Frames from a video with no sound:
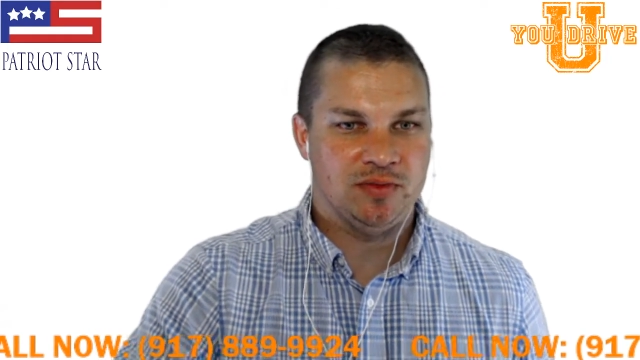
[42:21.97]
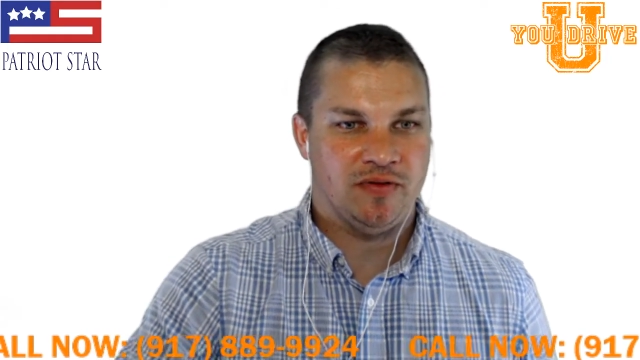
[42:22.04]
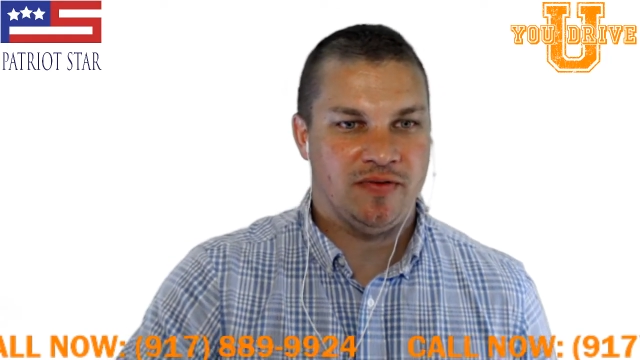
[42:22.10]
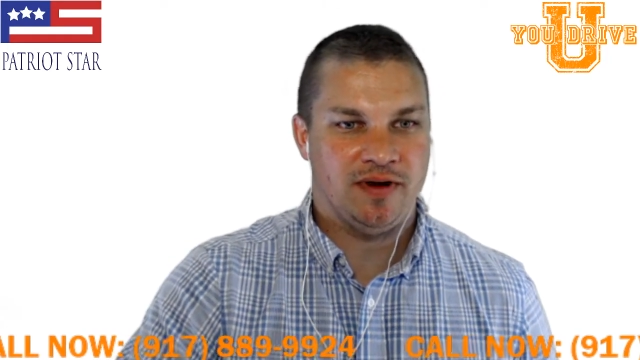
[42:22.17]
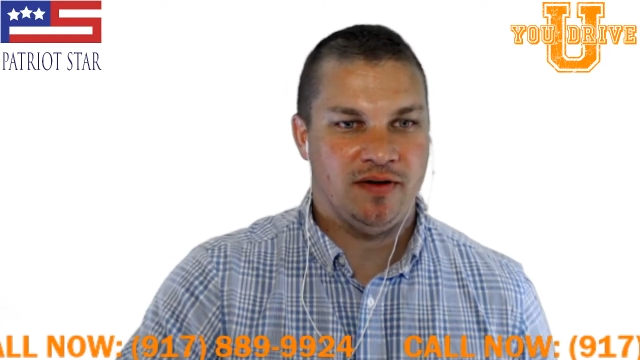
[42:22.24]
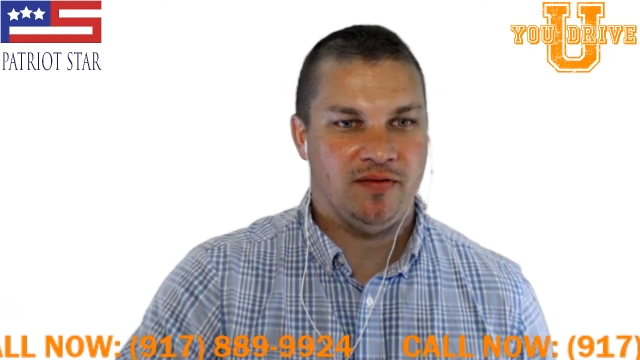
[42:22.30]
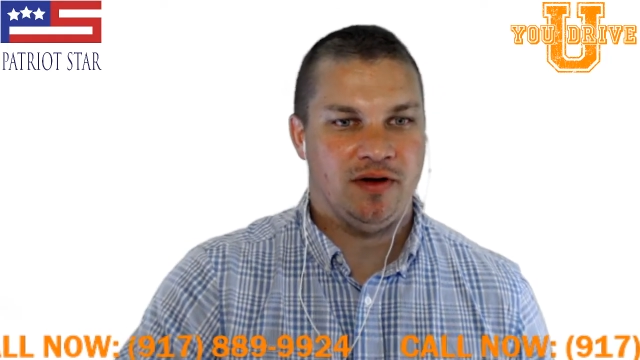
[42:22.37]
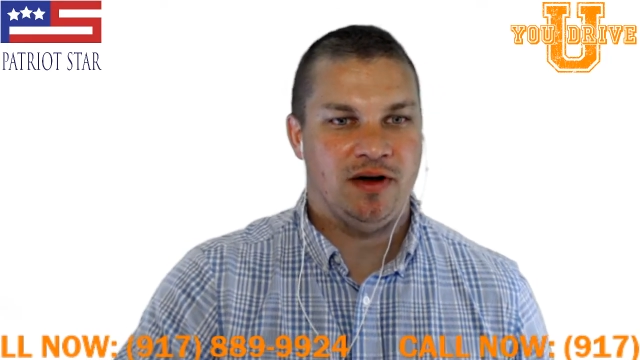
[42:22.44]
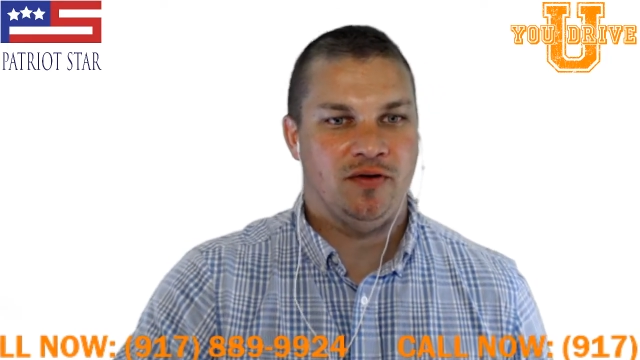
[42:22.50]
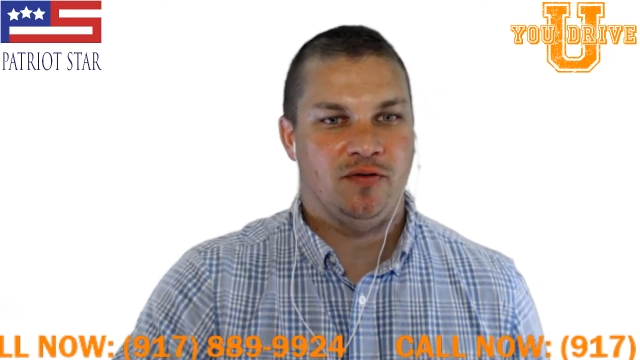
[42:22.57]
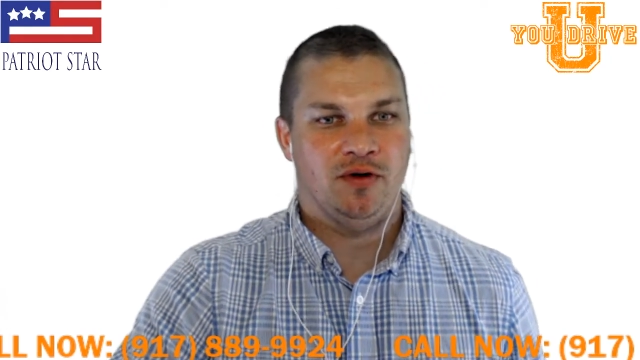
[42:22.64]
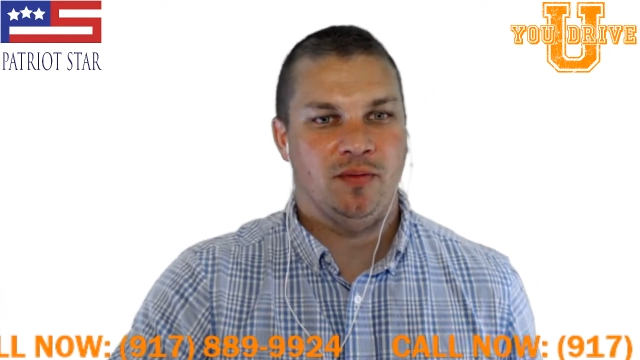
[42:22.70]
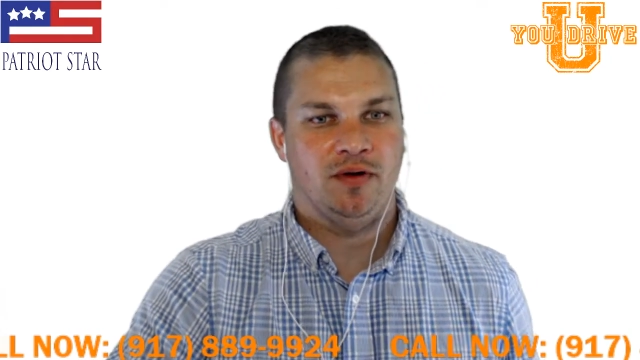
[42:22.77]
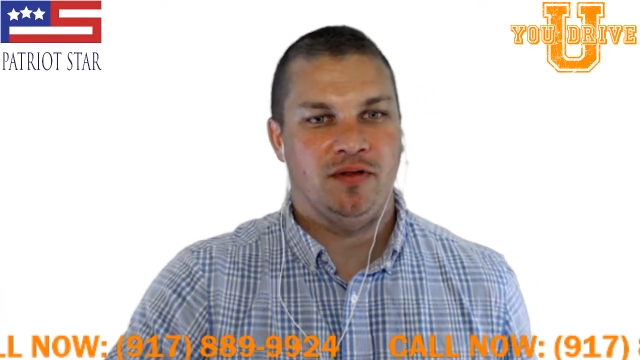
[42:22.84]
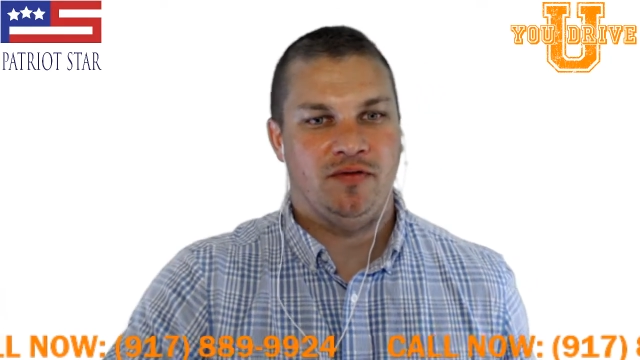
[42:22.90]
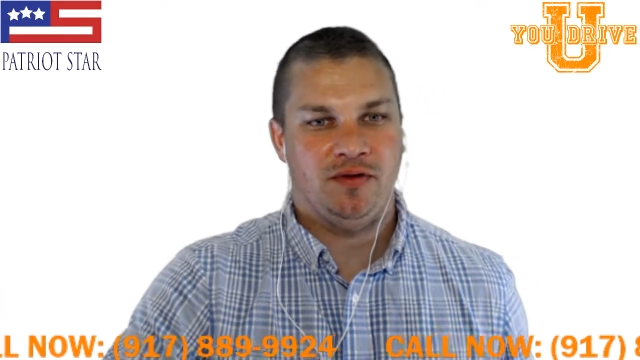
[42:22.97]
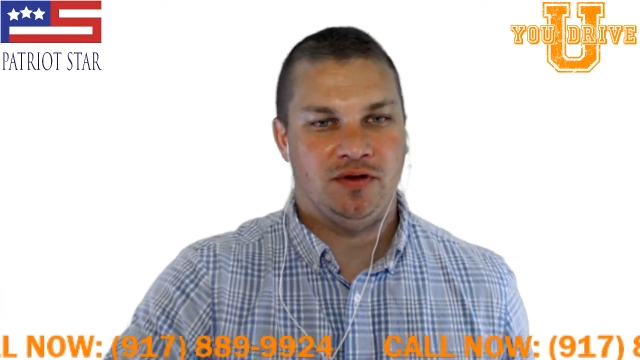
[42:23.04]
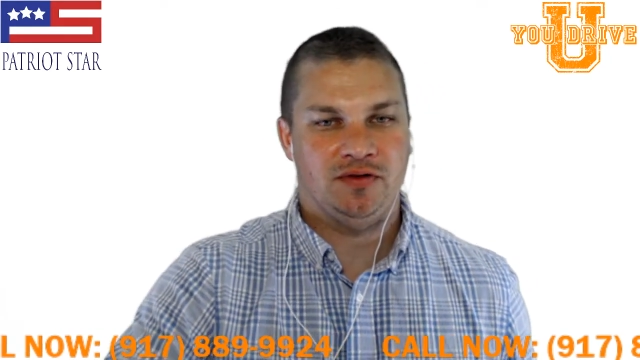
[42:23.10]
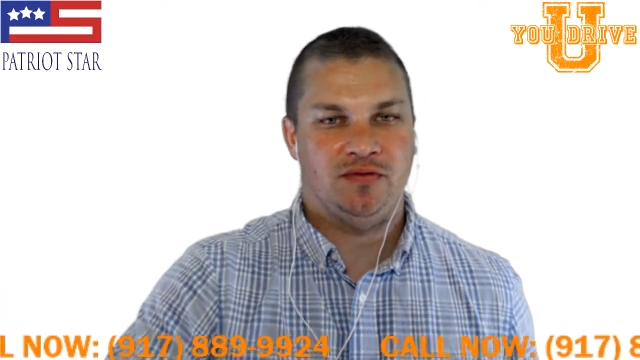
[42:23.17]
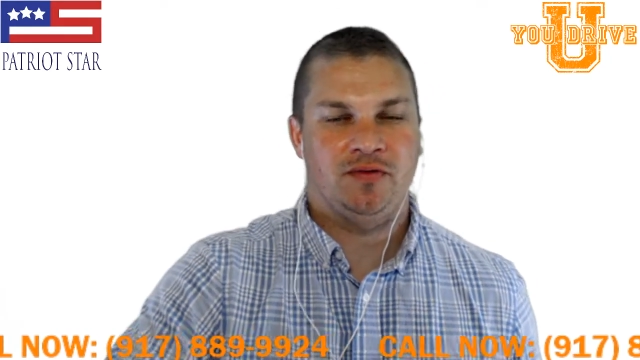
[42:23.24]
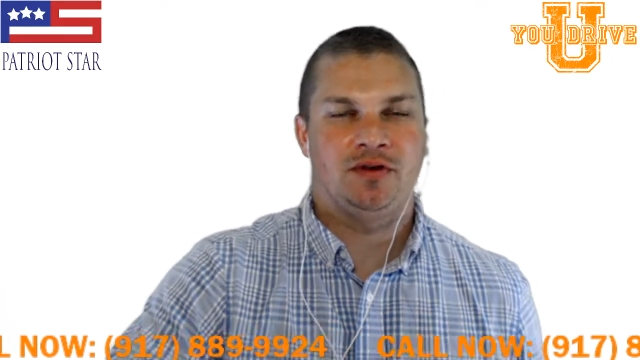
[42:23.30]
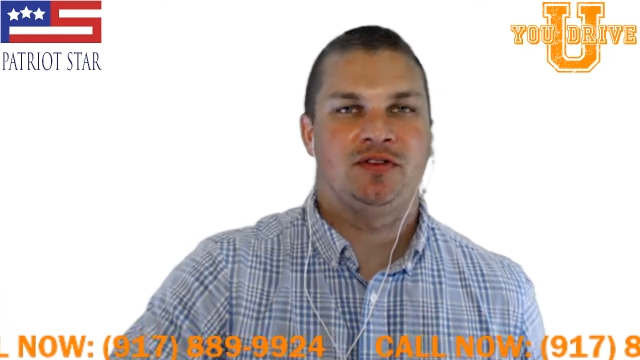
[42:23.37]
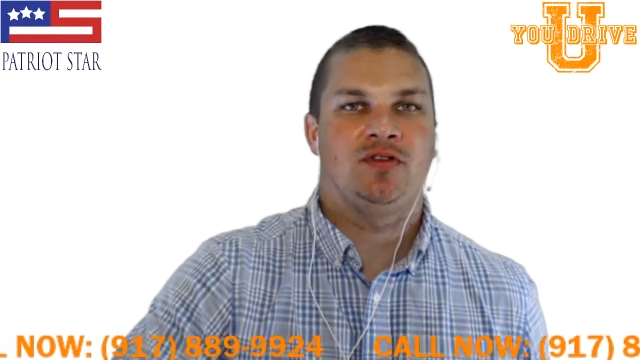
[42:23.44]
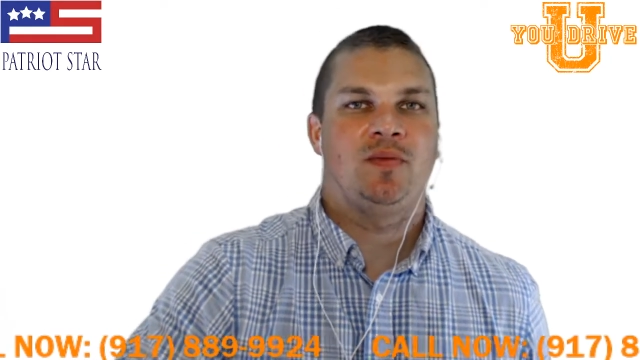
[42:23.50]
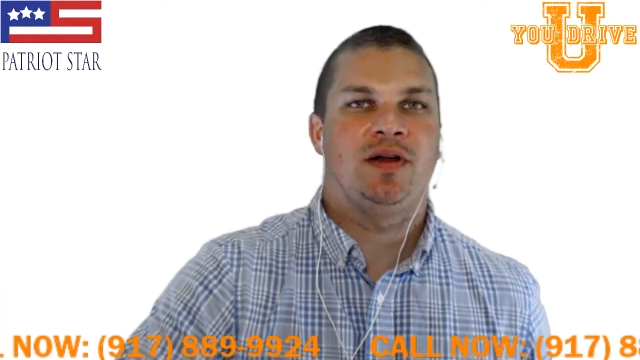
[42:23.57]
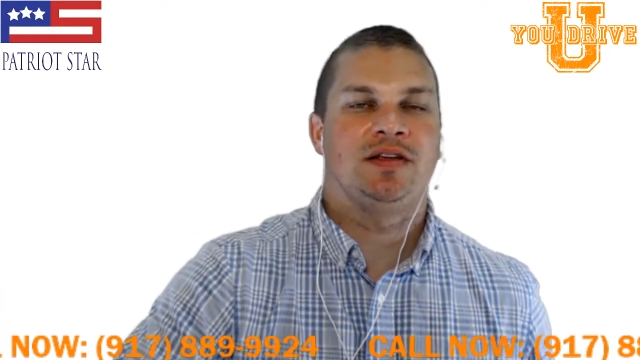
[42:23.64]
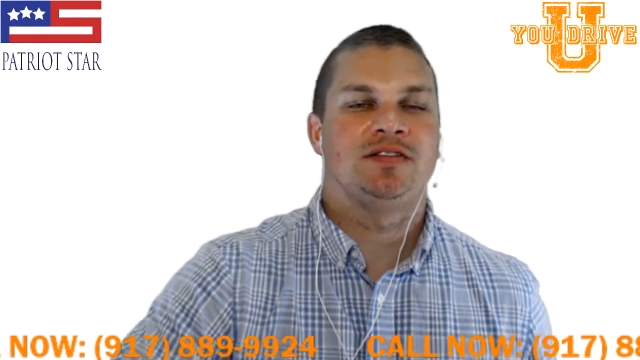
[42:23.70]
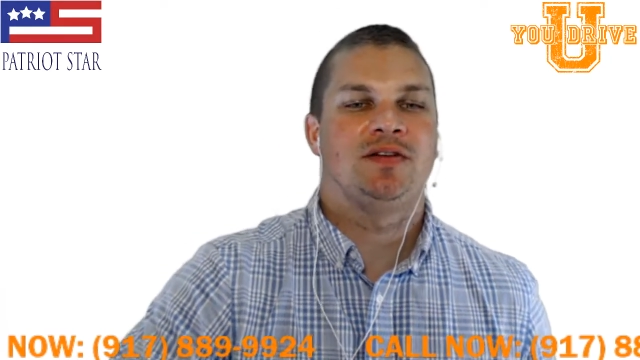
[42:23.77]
but found it very informative in the first few minutes.